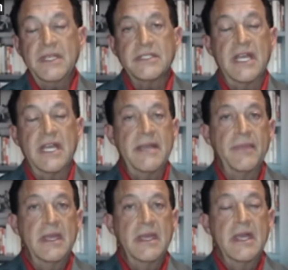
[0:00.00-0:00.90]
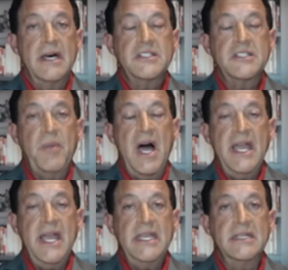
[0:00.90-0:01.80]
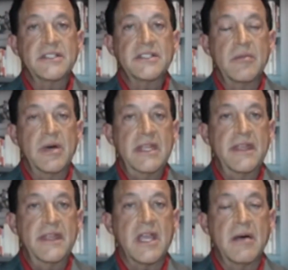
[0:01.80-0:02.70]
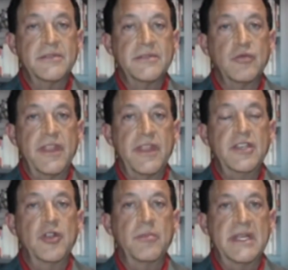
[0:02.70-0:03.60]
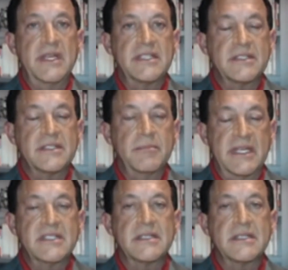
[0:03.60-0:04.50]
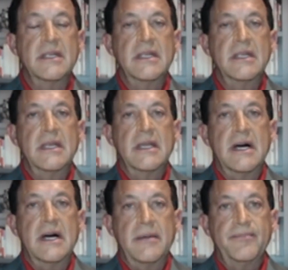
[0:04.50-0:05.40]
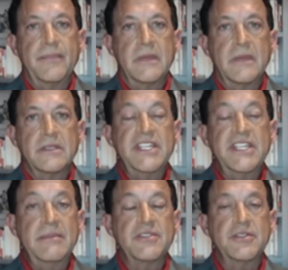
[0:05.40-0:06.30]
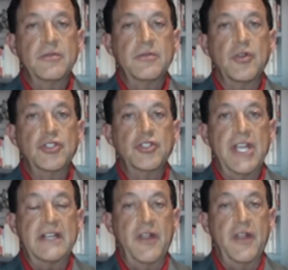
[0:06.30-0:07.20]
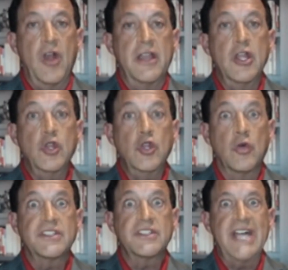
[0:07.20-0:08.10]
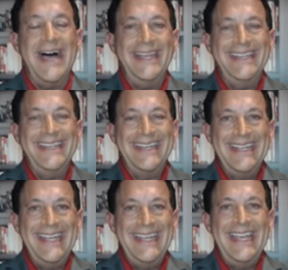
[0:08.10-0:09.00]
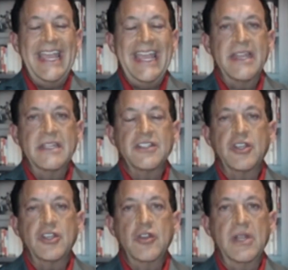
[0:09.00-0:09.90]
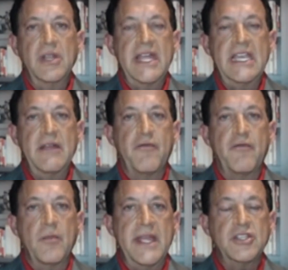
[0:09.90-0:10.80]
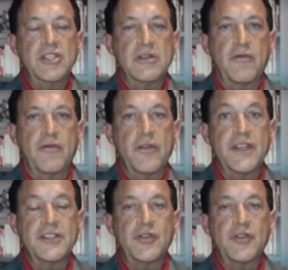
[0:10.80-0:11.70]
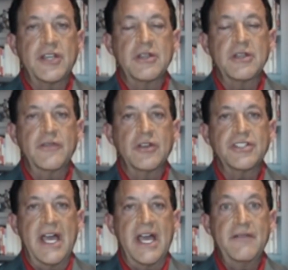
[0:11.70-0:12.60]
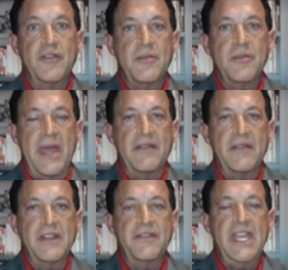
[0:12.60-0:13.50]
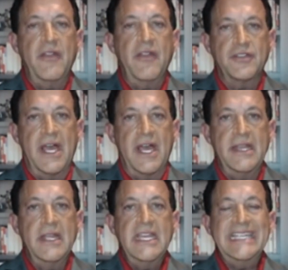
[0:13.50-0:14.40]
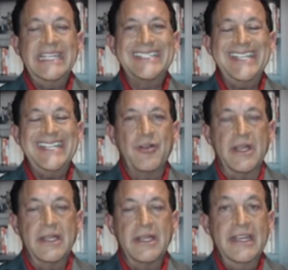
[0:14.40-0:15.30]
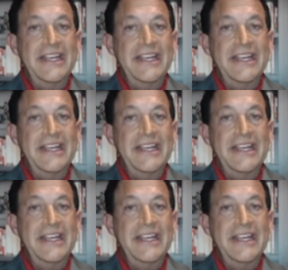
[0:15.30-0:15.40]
peacetime, a spy is somebody that comes within your midst, midst um, seems to project they're on your side, Mm-hmm. and is accumulating information for the destruction of your side for the benefit of the other side in secret.